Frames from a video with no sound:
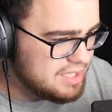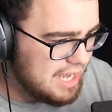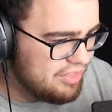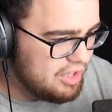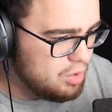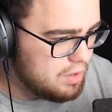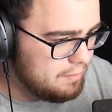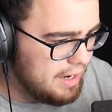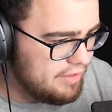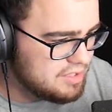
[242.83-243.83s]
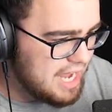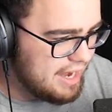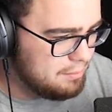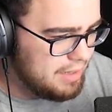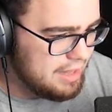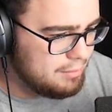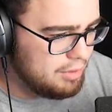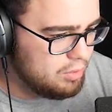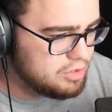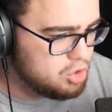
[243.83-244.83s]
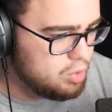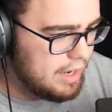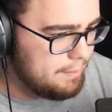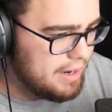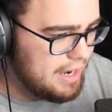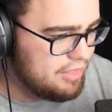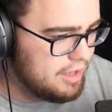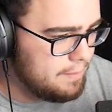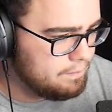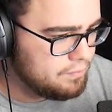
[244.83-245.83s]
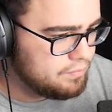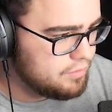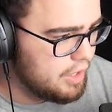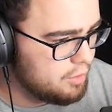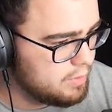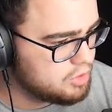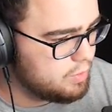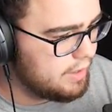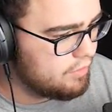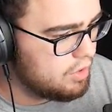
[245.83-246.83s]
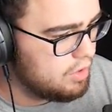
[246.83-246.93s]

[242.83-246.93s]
I think you can buy those. I can buy the blue ones. You gotta buy the the other ones, whatever.